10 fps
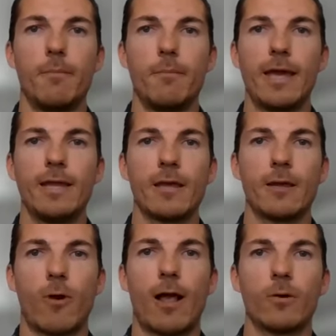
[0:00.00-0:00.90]
mainly
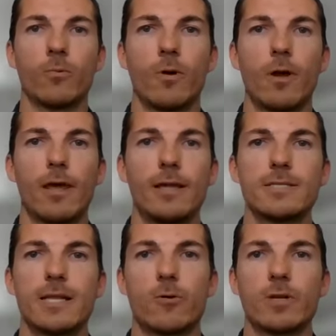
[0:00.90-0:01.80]
around
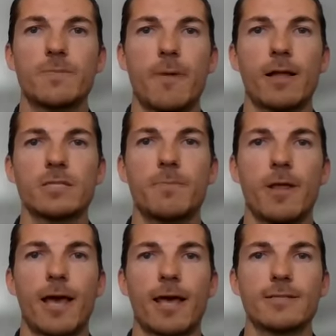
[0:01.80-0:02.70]
incident response
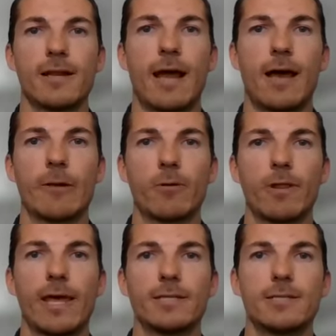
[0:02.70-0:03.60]
plans and how they
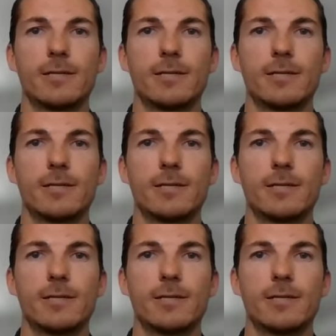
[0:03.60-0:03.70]
relate